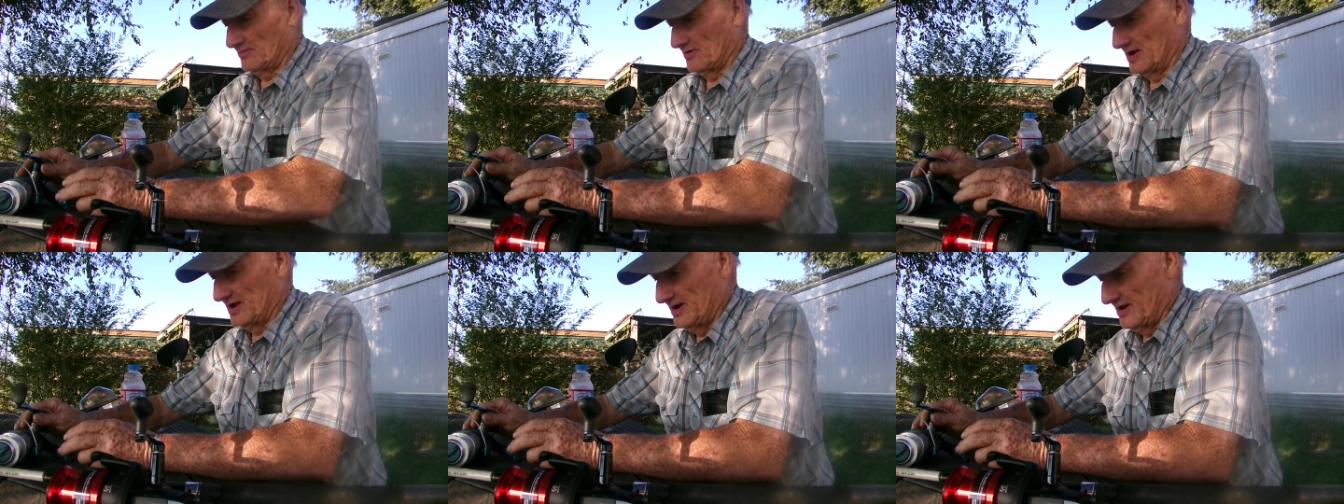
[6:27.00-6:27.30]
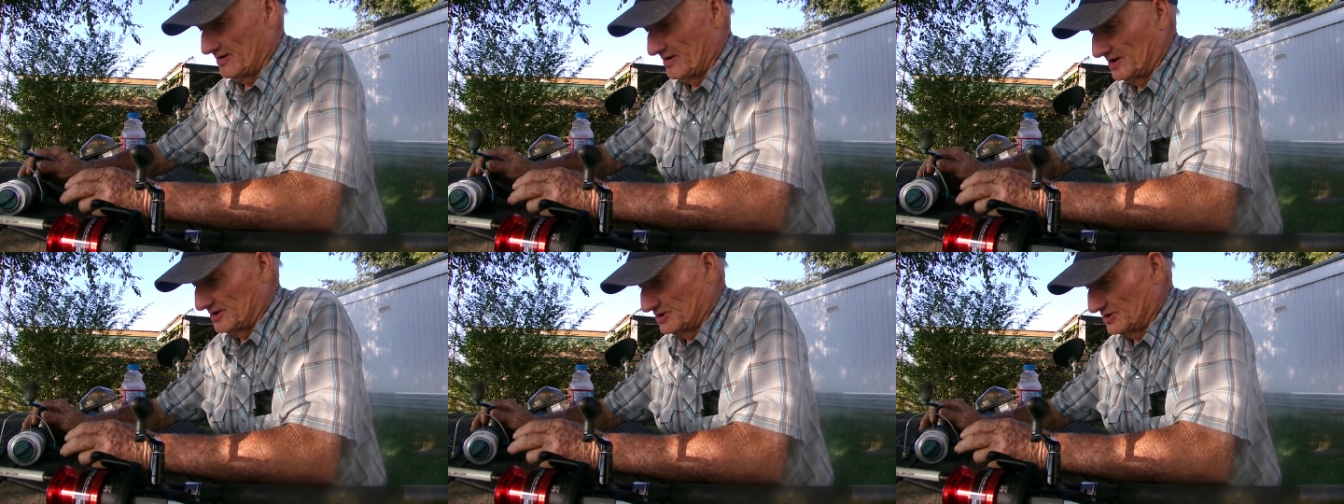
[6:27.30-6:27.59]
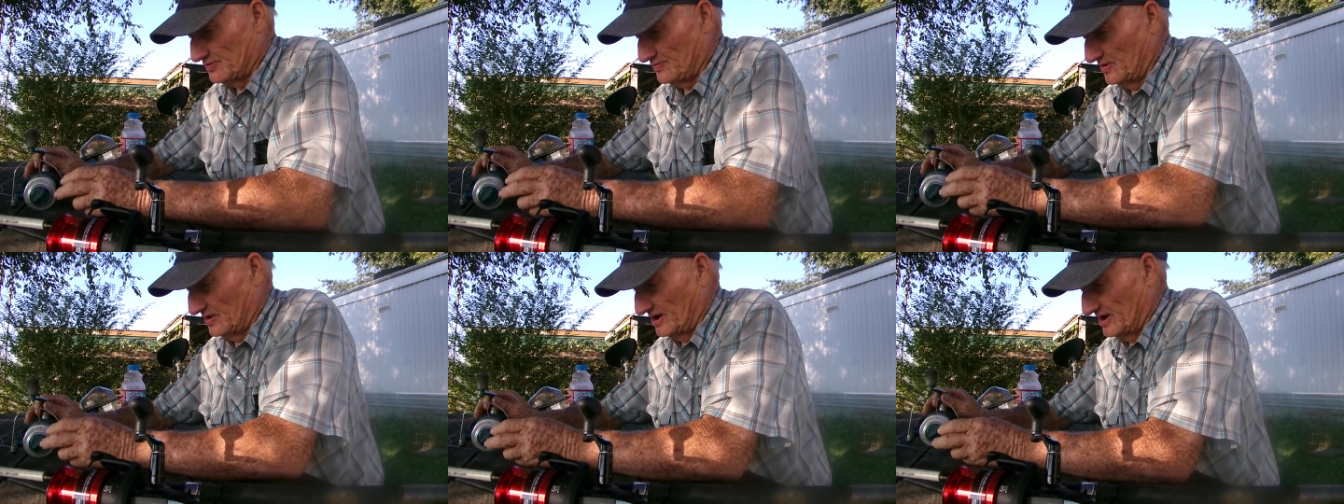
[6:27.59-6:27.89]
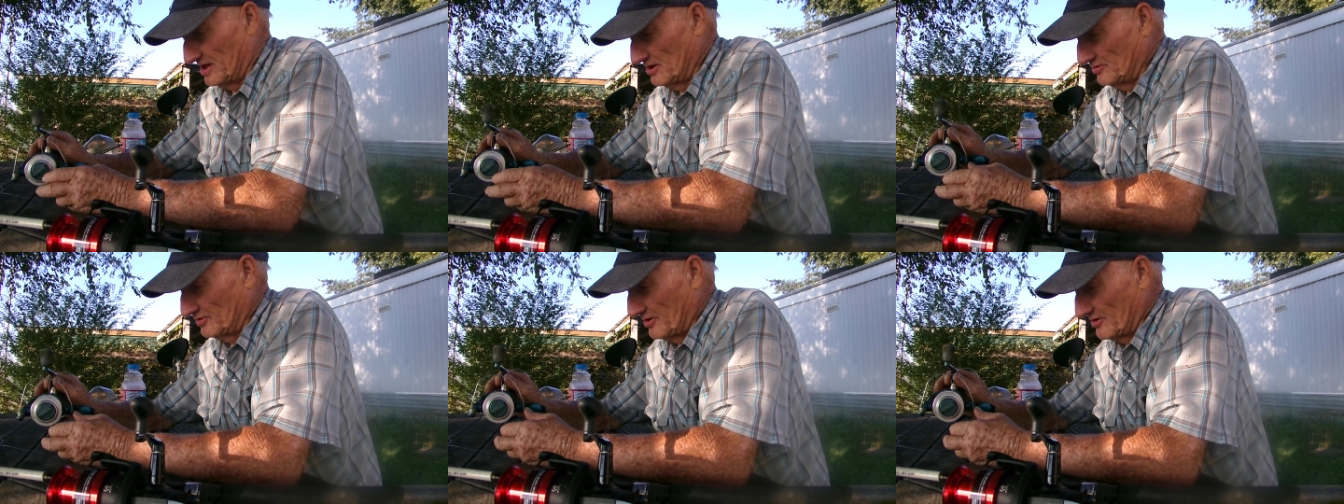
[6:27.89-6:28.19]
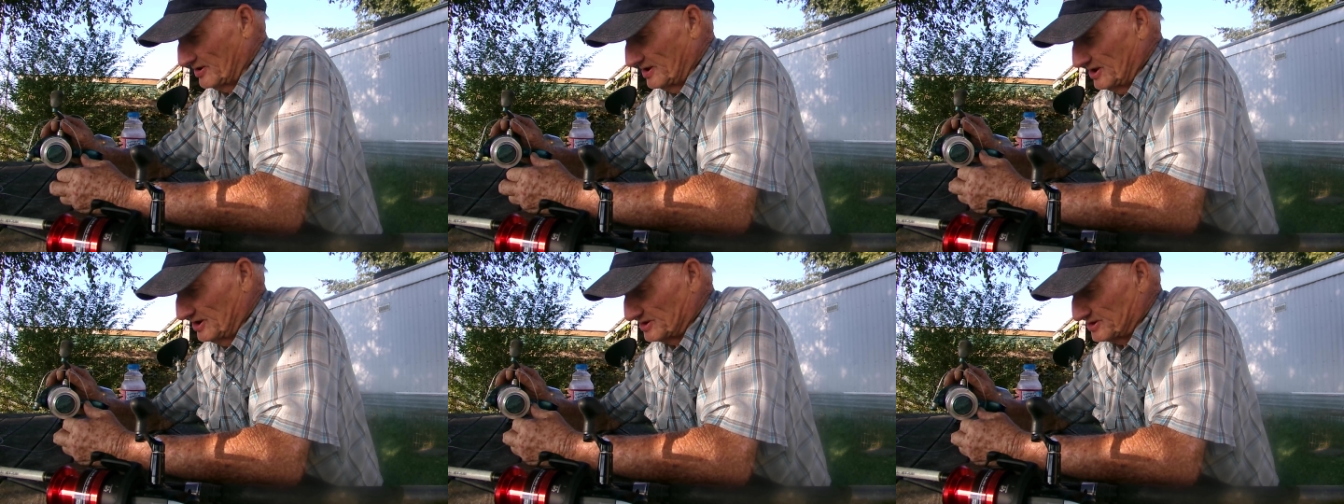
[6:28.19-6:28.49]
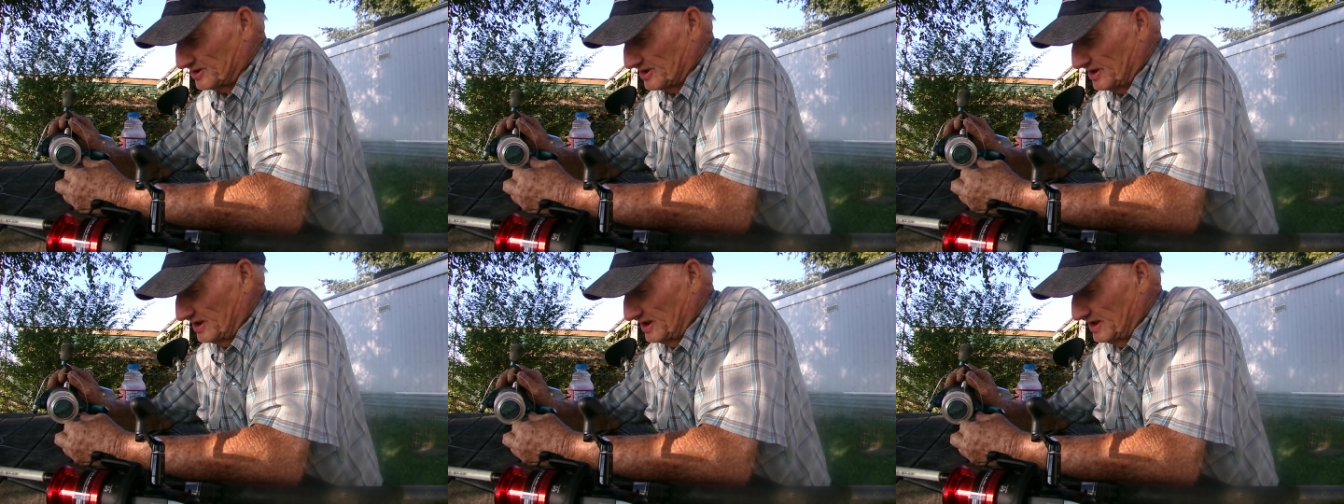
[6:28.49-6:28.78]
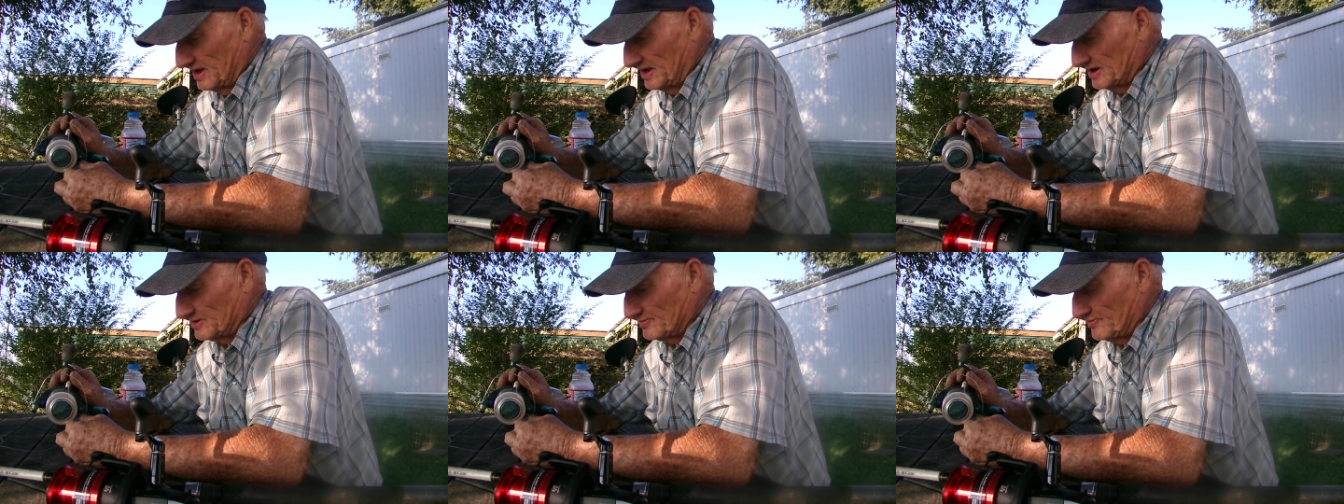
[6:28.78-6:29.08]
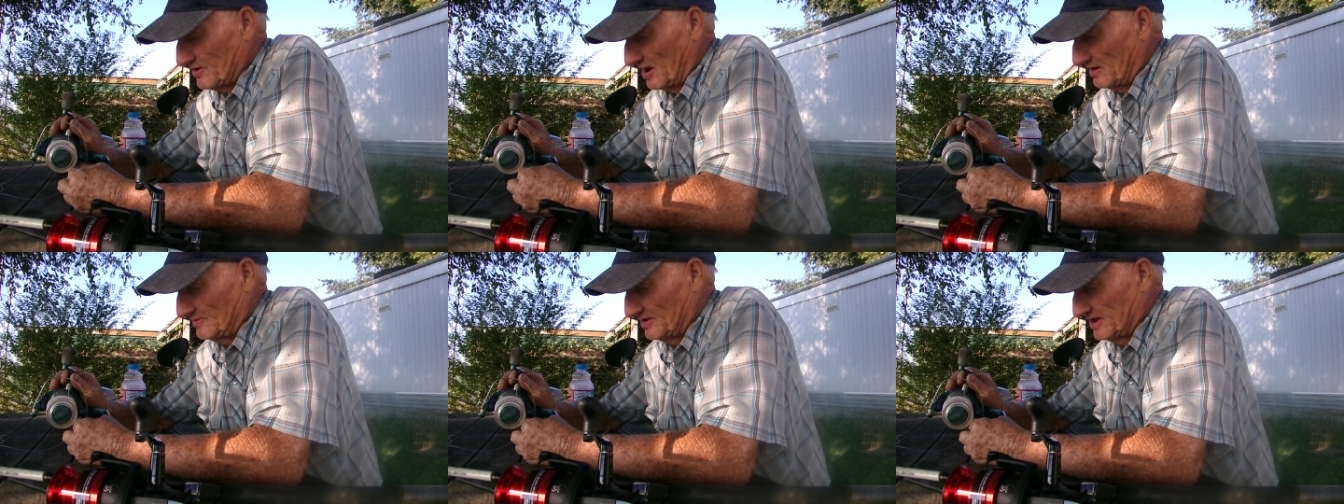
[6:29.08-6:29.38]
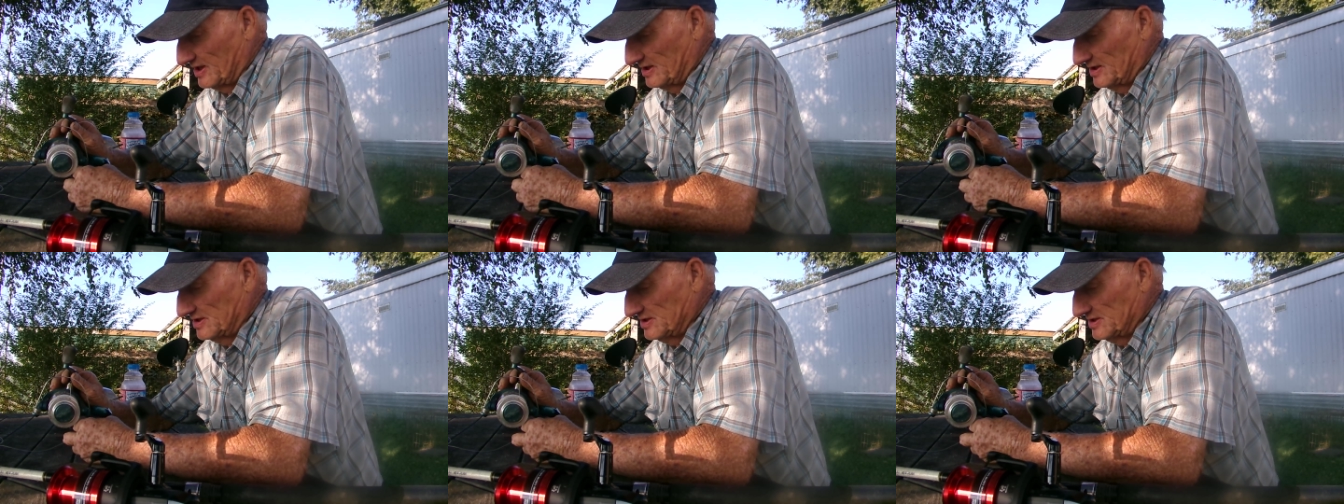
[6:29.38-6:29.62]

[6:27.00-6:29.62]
right here, I just put it on there yesterday. It's probably a,